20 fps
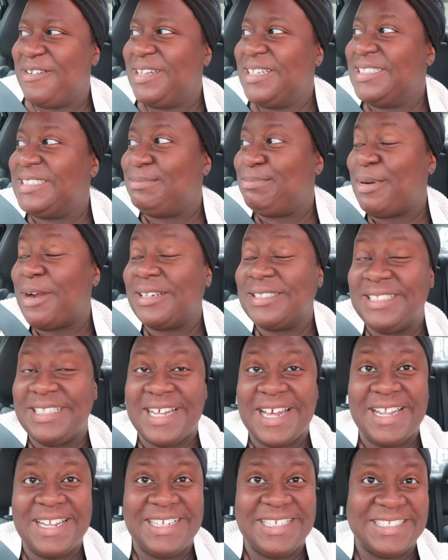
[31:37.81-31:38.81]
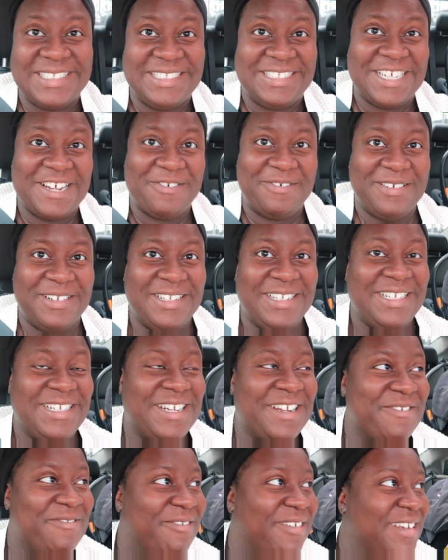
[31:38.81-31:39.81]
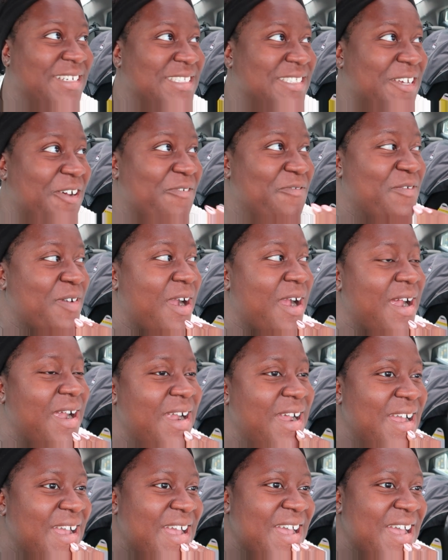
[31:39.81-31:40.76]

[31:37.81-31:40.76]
His personality is definitely different so far.